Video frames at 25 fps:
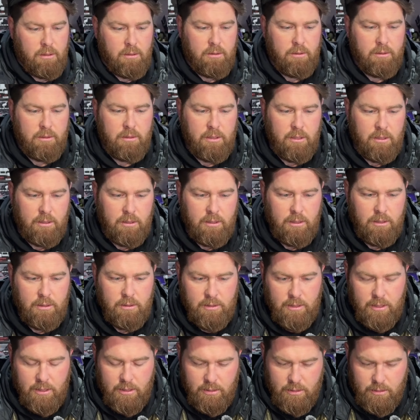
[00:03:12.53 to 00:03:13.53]
Let's get
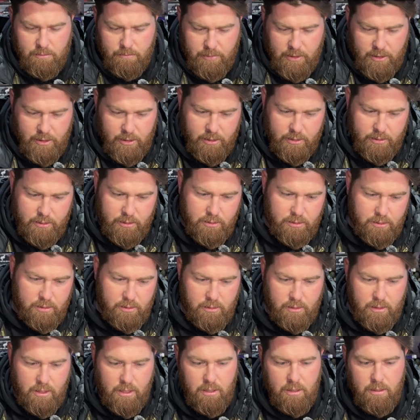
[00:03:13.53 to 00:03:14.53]
these out of the box
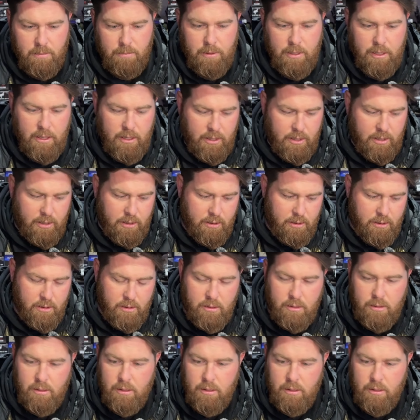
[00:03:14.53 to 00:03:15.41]
or out of the bag here.